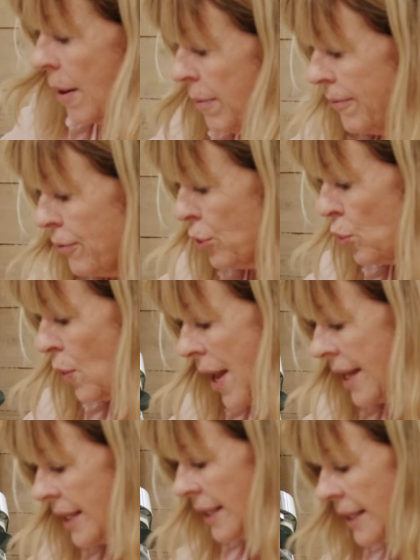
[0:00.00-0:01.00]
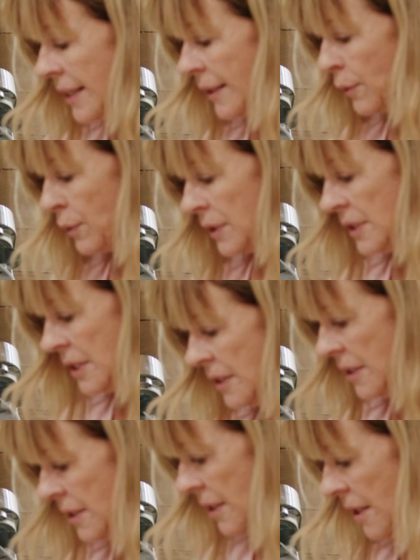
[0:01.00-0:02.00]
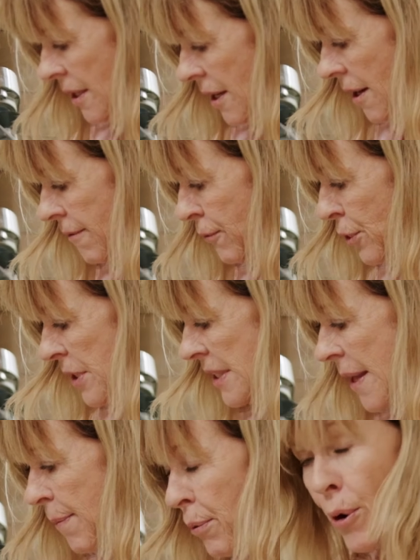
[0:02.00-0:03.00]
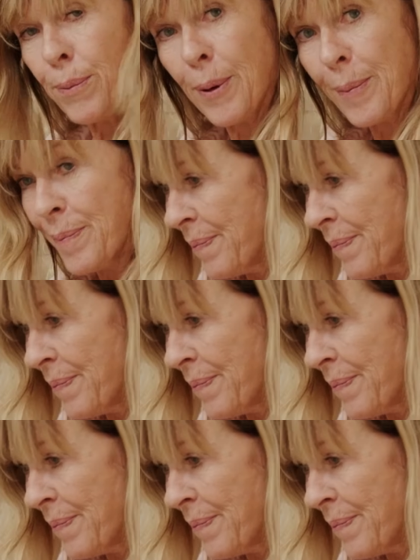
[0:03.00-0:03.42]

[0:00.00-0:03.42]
before you add any liquid avoids that problem.